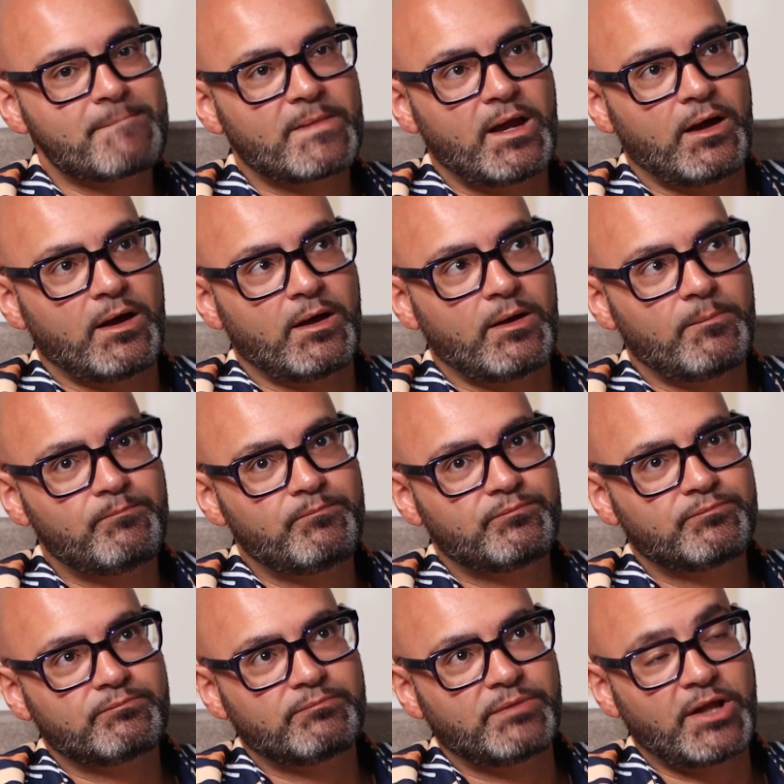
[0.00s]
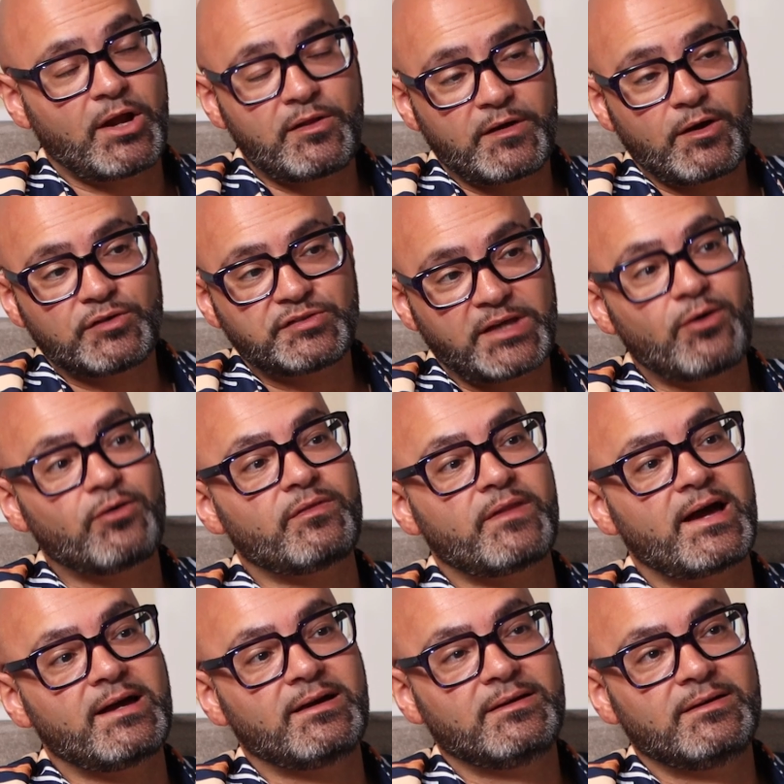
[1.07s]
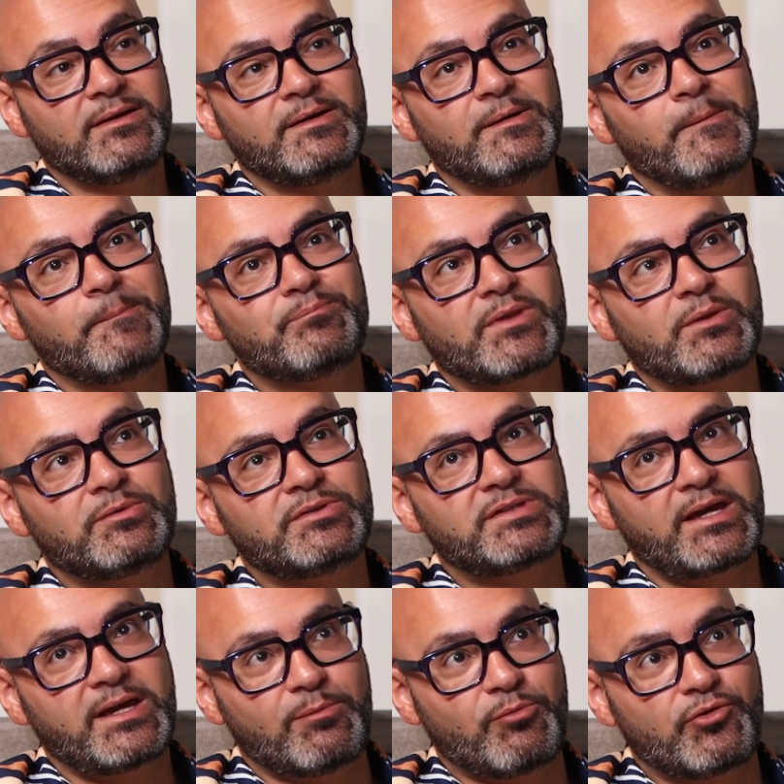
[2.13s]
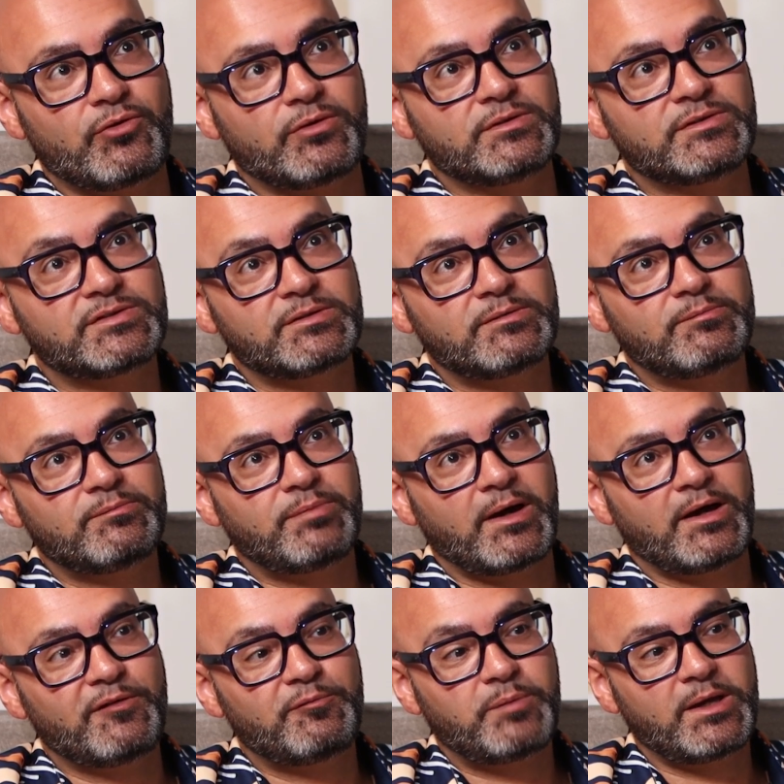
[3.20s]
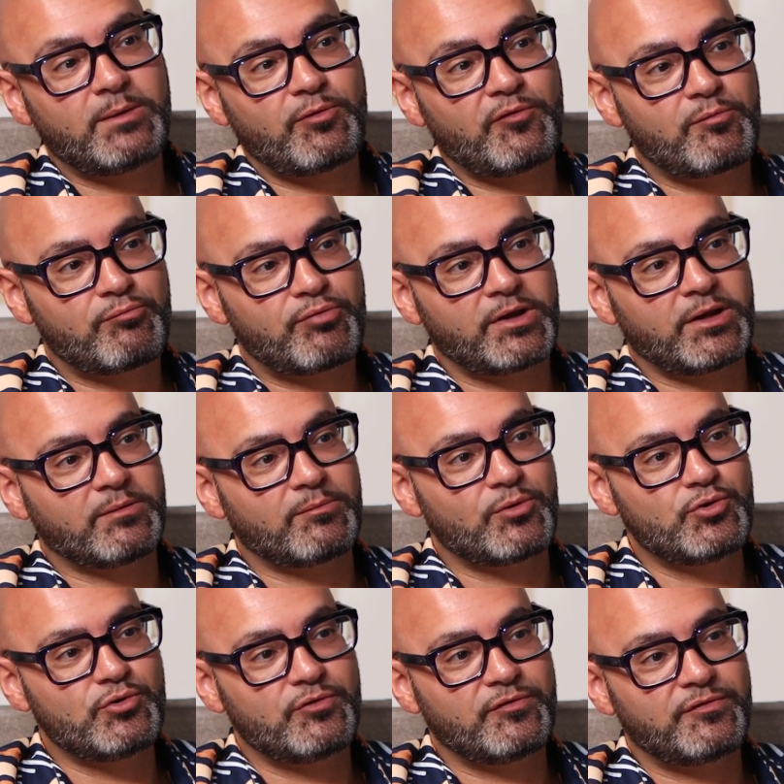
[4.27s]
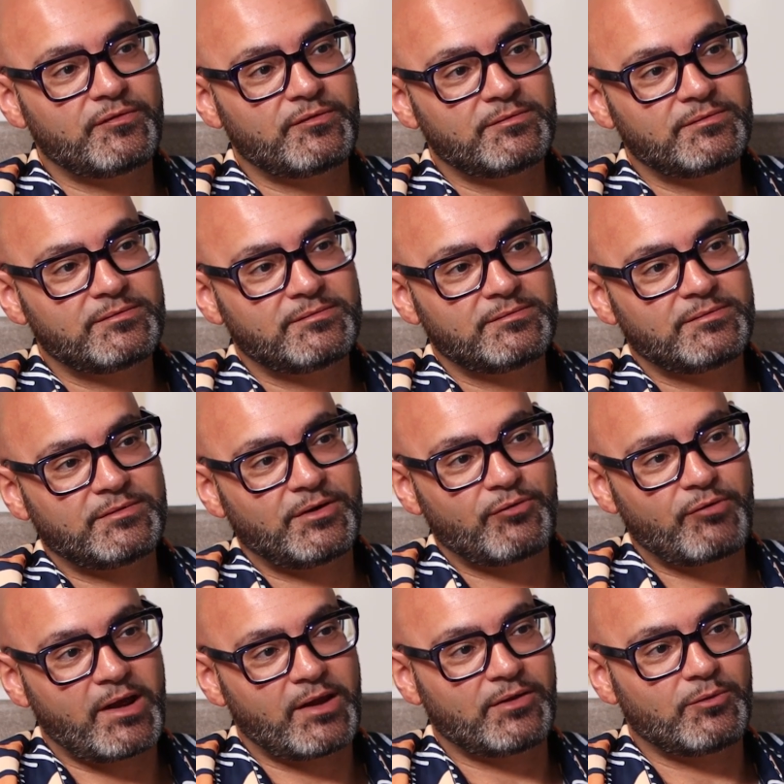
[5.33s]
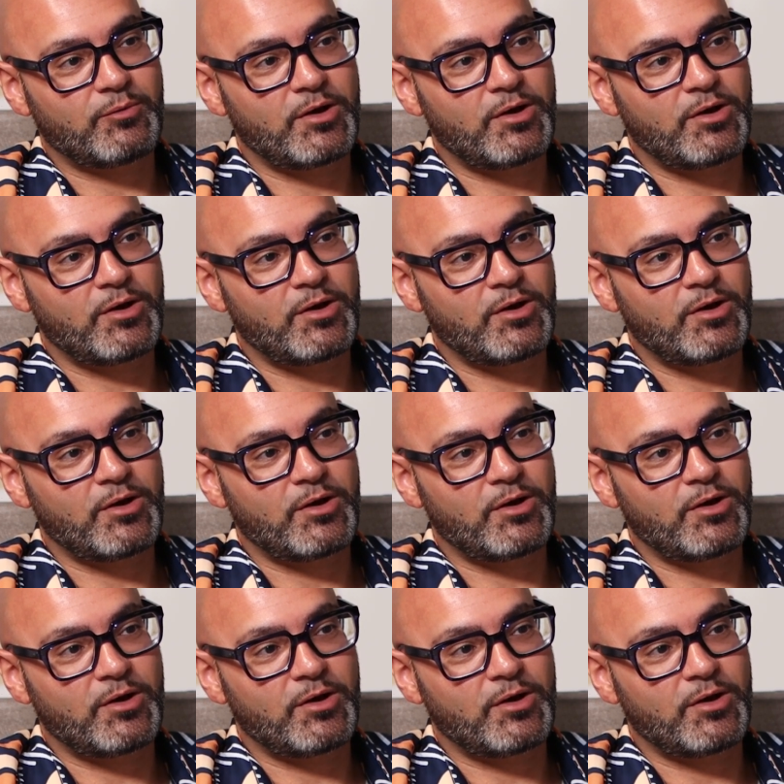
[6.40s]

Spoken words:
But the only thing I'll say on that, we say immigrants, but if people from Britain move around the